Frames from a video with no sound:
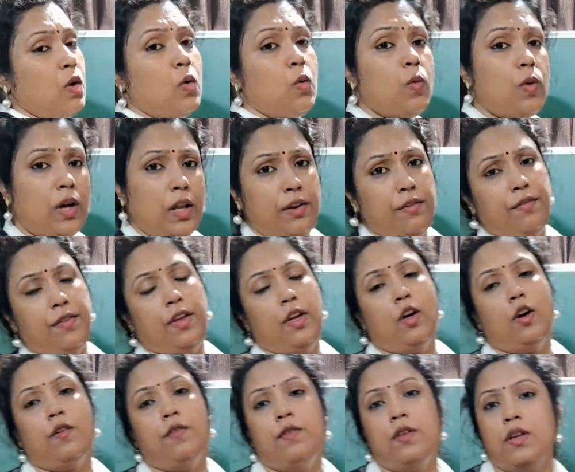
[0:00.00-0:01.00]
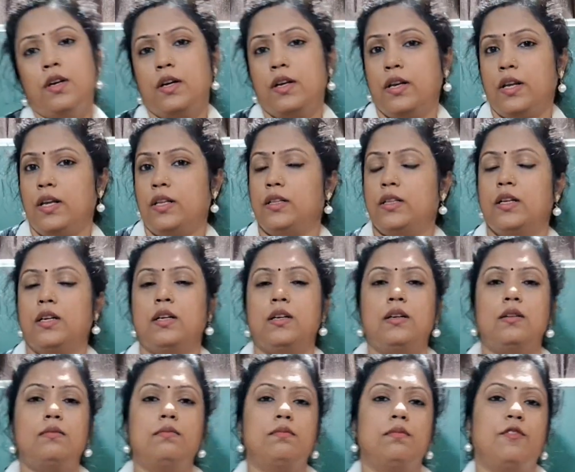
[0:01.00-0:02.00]
One way of learning
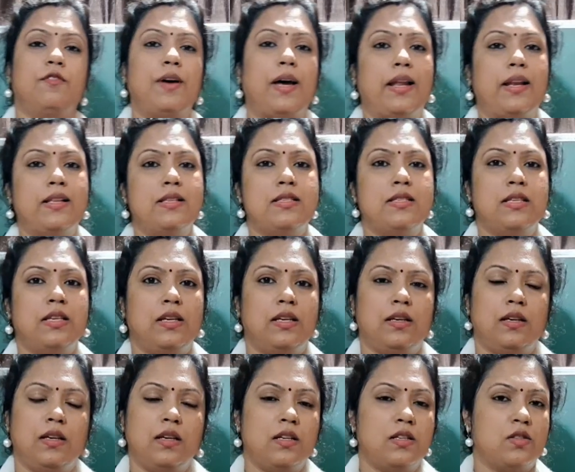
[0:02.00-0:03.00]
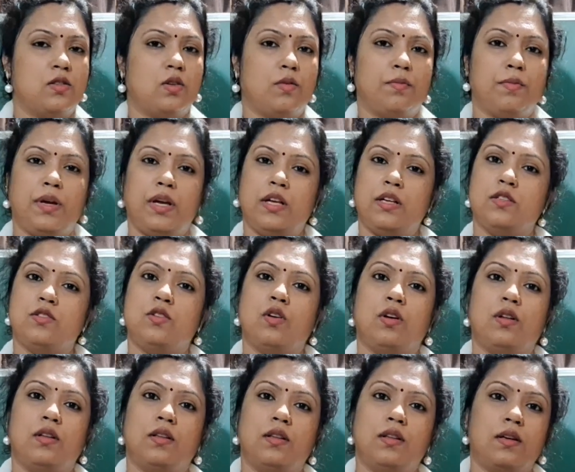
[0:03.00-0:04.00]
the valency is based
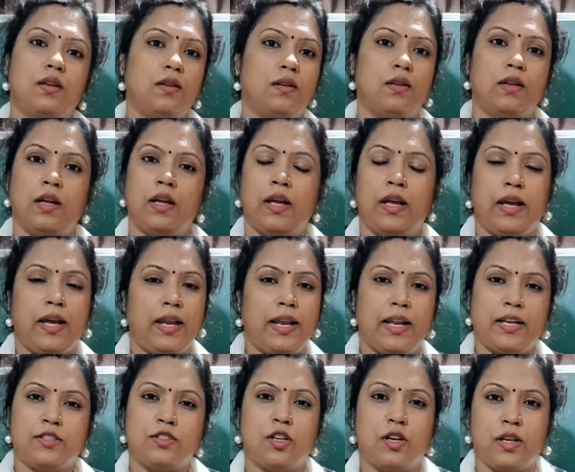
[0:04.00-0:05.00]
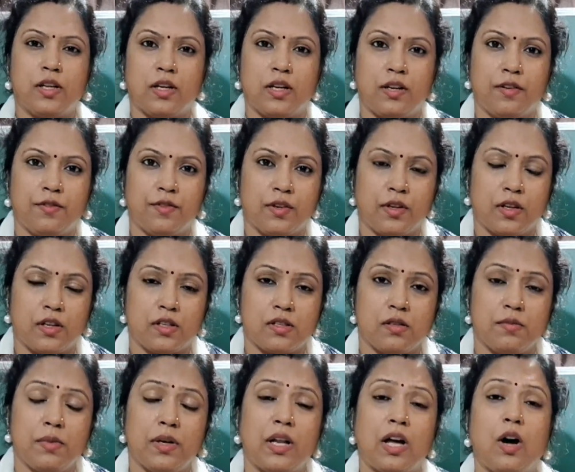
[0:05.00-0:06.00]
on the electronic
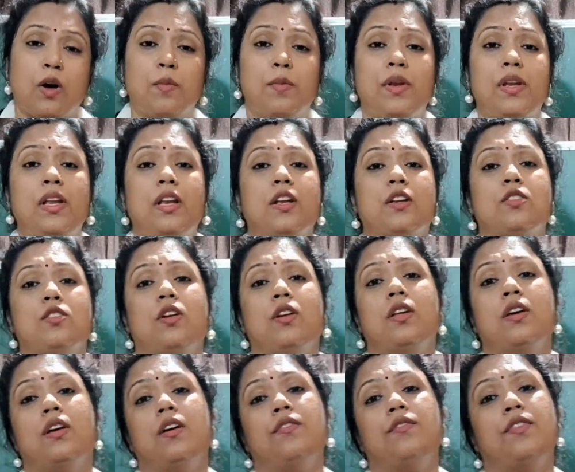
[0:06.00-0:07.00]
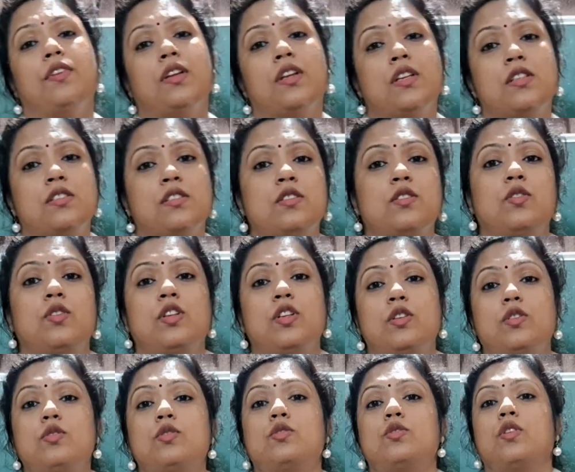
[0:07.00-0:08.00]
configuration, but how many electronic configurations you
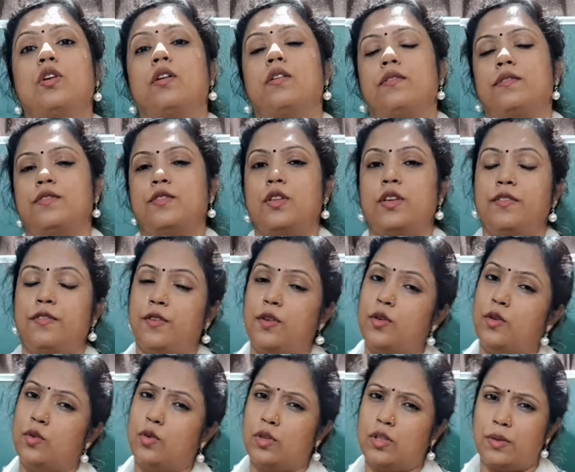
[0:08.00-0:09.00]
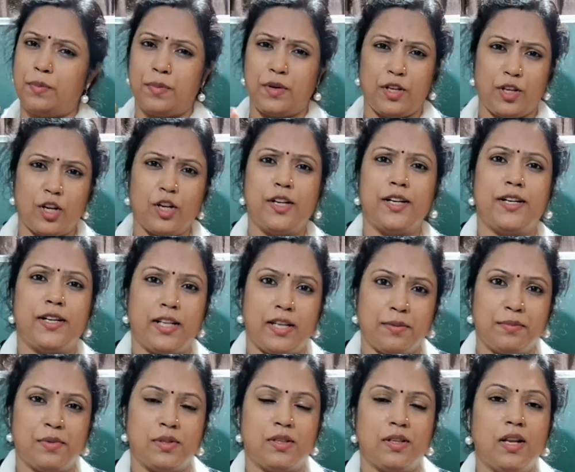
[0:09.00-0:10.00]
need to solve? So if you know the periodic
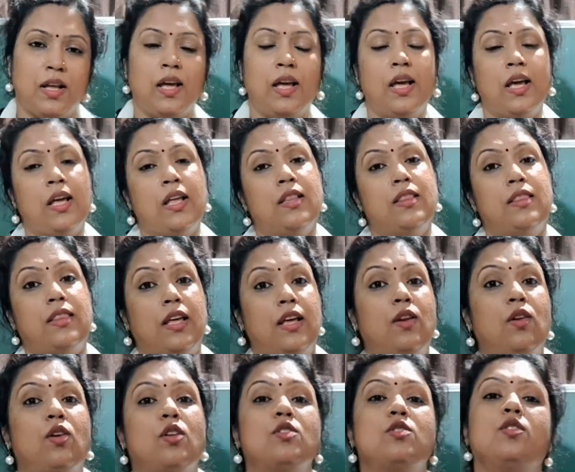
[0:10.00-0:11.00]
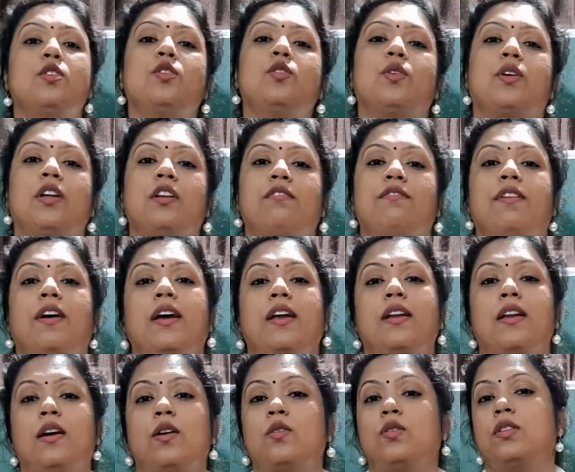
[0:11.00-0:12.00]
table, then also you can
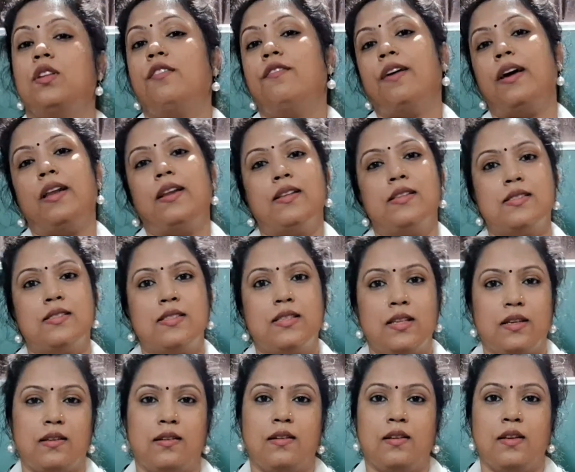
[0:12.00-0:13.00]
find out the valency,